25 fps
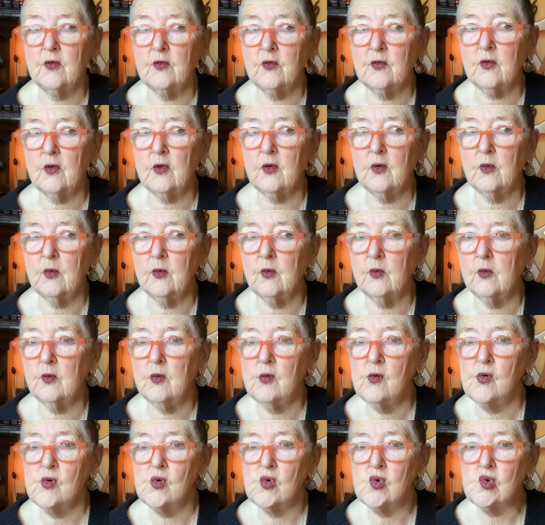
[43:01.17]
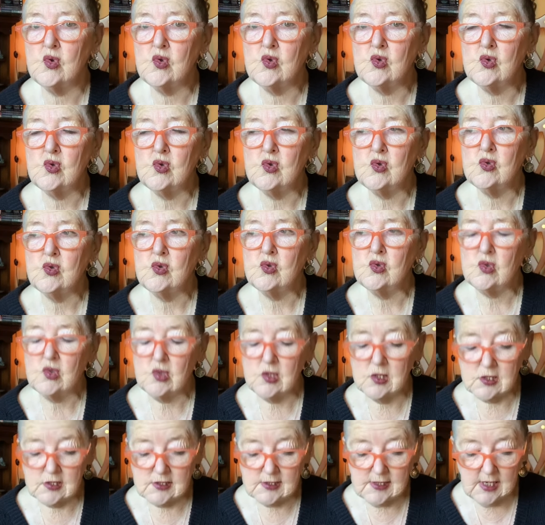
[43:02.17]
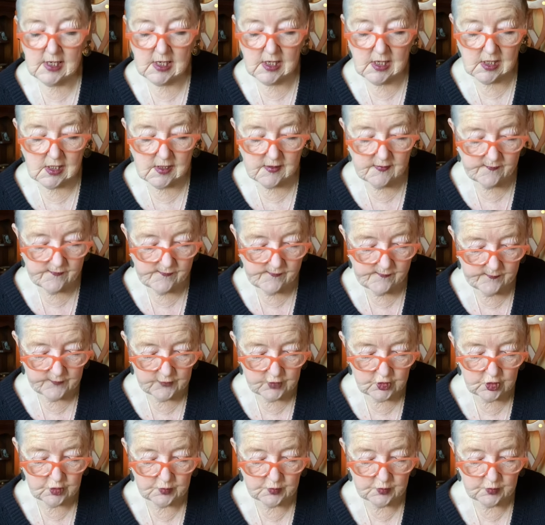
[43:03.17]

So, yeah, 2